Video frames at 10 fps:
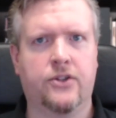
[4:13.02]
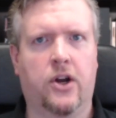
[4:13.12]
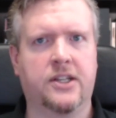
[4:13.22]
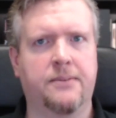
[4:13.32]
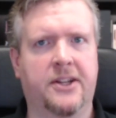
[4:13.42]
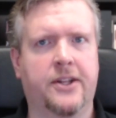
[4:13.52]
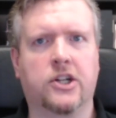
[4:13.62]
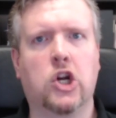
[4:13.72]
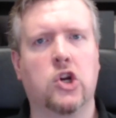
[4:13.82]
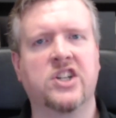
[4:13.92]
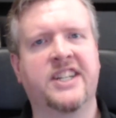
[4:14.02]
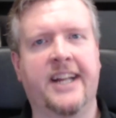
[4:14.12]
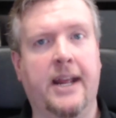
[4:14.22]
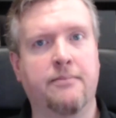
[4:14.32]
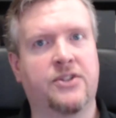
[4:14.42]
talks about their current
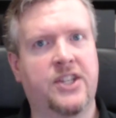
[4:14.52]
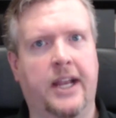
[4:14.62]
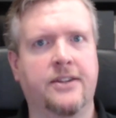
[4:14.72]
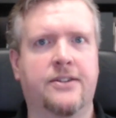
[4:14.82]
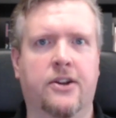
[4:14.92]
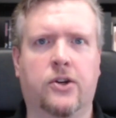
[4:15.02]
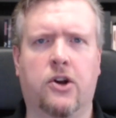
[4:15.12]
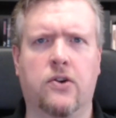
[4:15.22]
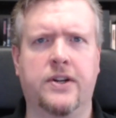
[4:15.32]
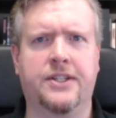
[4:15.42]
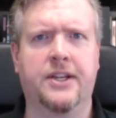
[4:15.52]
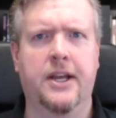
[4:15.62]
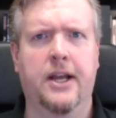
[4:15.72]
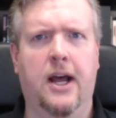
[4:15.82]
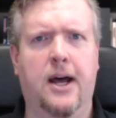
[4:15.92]
game state, their current
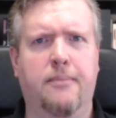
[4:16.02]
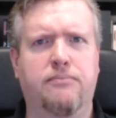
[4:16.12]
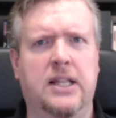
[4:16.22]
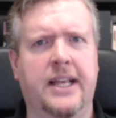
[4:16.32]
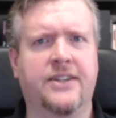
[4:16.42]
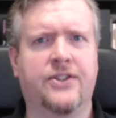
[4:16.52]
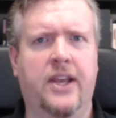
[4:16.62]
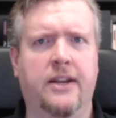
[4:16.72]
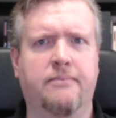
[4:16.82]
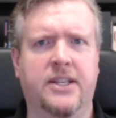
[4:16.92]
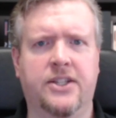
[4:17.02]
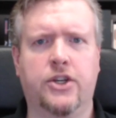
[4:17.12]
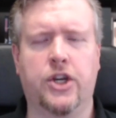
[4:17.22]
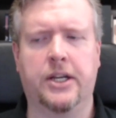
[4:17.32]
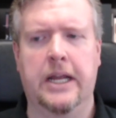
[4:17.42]
place and
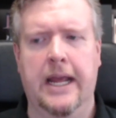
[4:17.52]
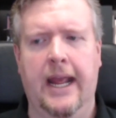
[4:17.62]
position.